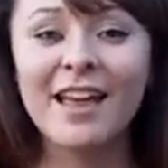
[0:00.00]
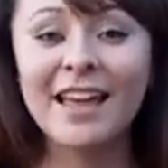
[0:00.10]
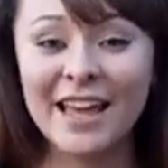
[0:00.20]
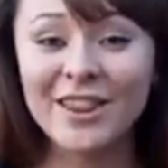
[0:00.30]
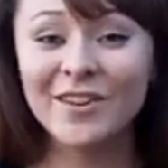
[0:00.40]

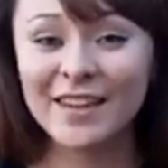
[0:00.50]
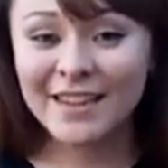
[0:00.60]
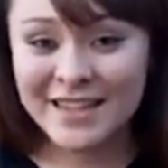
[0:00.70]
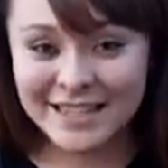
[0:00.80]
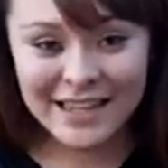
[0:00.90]
either
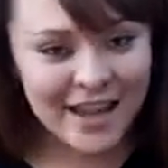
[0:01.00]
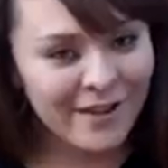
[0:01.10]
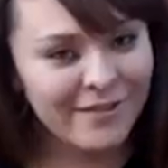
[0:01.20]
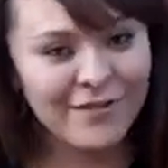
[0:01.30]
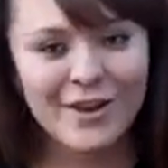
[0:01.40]
in this life
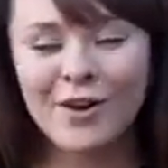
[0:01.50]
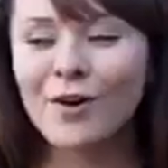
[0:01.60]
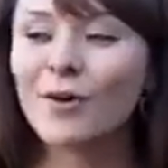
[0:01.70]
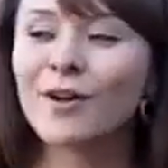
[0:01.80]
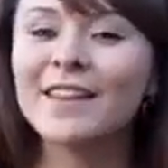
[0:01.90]

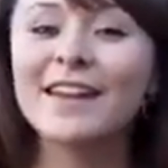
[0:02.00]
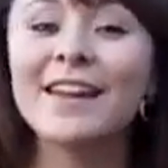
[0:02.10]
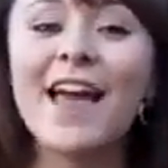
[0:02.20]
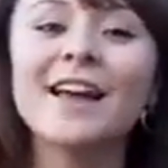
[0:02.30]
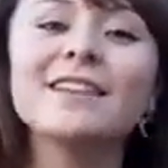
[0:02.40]
or the
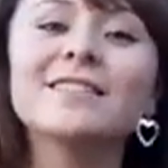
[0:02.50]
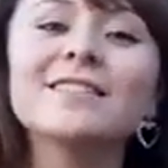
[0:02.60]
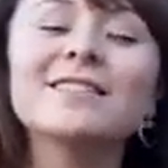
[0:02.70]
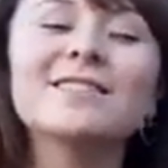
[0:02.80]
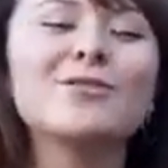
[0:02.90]

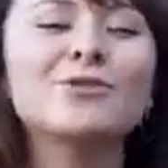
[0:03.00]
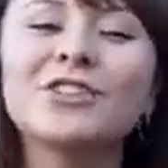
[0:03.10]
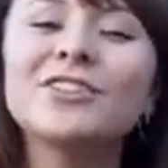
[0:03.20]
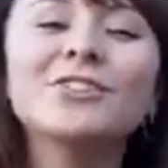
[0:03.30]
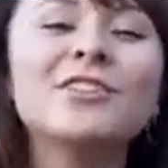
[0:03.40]
next. So
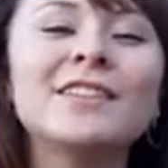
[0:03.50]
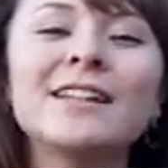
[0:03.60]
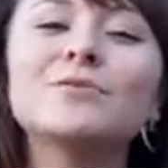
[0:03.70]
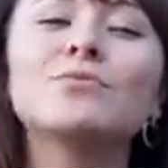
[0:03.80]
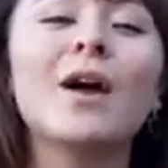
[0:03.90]
children,
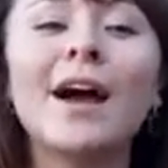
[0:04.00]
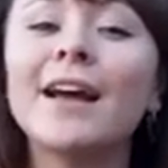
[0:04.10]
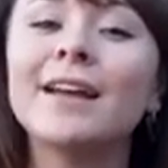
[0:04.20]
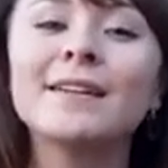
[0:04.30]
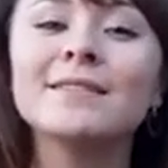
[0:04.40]
let's
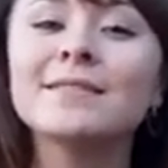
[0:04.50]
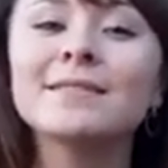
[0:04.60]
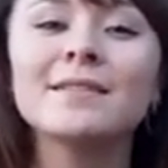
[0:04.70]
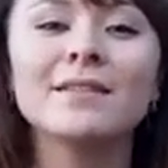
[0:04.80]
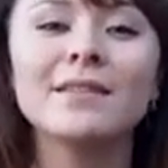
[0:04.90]

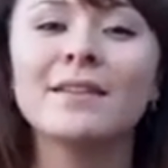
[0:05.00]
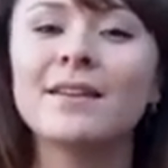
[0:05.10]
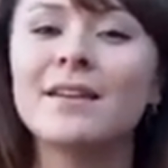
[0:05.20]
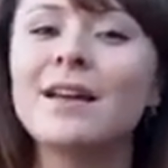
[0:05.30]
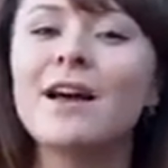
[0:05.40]
rise.
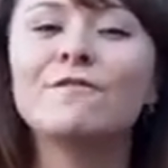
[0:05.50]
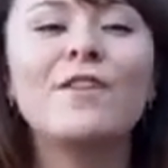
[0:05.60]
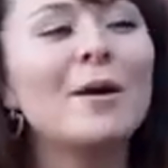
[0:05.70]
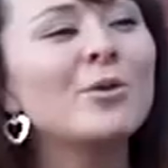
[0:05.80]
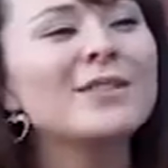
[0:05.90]

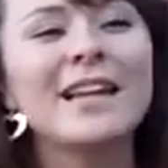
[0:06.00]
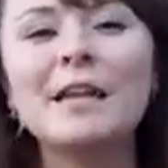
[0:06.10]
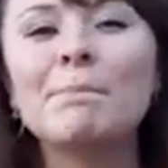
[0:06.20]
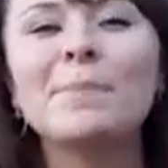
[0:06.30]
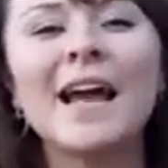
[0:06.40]
Vamos a
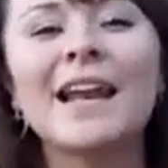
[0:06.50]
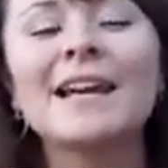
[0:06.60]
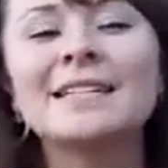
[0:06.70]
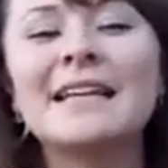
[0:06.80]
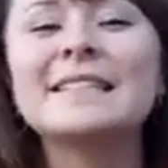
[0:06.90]
limpiar
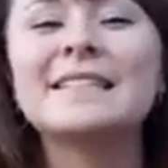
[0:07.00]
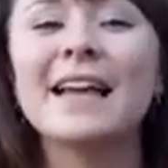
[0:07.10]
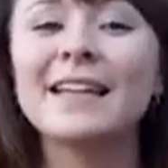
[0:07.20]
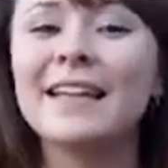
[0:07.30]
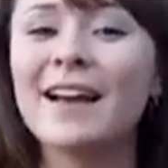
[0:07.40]
las
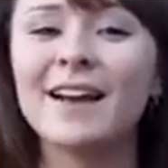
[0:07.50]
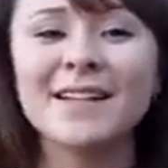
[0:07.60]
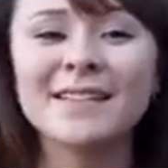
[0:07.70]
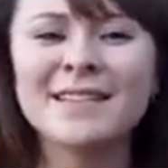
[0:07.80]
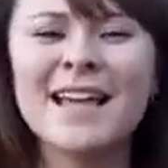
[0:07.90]

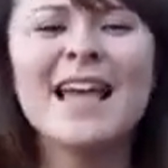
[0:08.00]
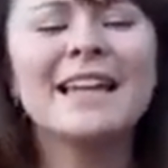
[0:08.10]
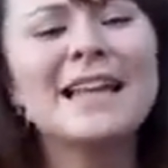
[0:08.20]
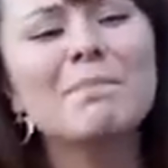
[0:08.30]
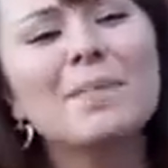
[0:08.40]
acequias,
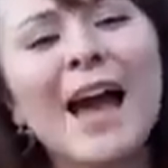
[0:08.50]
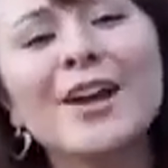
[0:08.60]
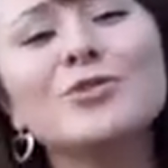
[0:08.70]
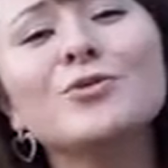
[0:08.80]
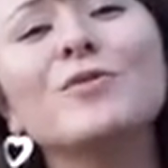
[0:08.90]

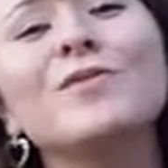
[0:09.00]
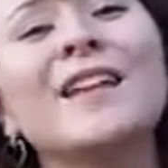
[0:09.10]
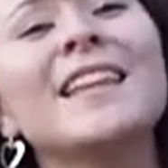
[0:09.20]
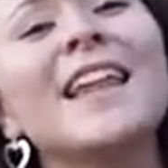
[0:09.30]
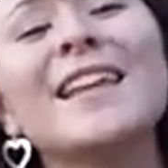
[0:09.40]
limpiar su
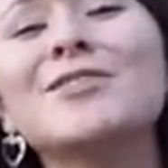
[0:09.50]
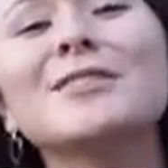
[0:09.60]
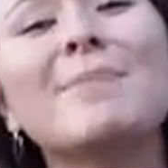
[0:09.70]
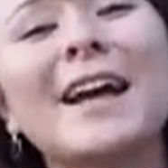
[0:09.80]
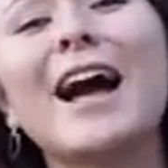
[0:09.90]
vida de los
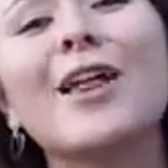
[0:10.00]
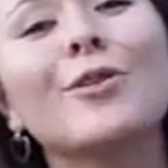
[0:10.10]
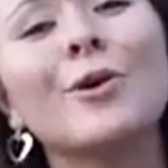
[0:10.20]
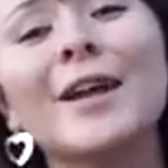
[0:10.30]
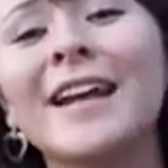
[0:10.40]

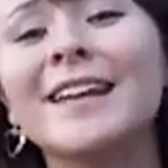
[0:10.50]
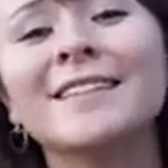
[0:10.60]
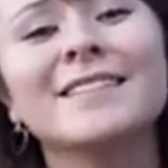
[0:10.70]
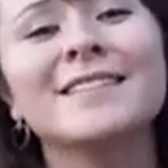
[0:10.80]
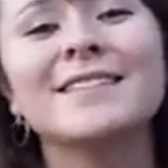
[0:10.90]

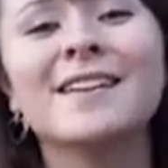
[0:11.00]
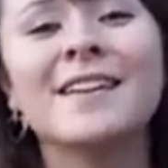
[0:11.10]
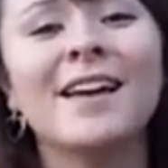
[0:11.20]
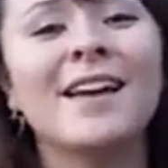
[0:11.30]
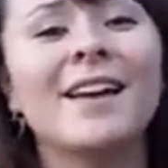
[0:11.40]
pecadores.
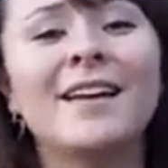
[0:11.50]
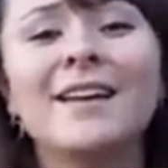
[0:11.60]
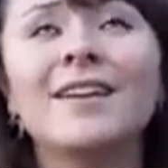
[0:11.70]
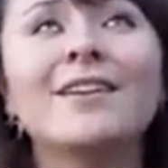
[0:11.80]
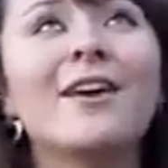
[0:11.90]

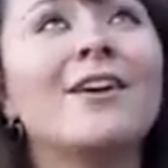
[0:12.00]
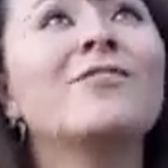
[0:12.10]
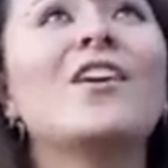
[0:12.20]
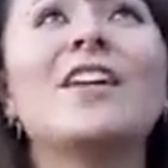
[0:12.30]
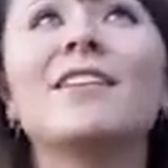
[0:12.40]

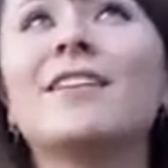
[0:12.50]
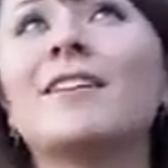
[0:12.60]
Grandfather,